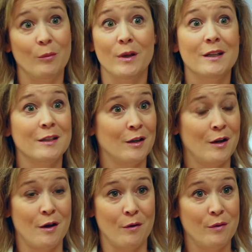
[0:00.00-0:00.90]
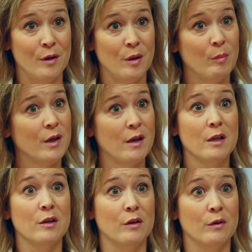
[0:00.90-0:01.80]
We didn't know, but
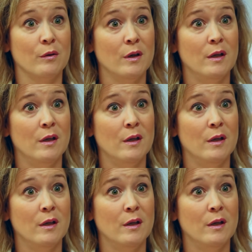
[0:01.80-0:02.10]
God knew.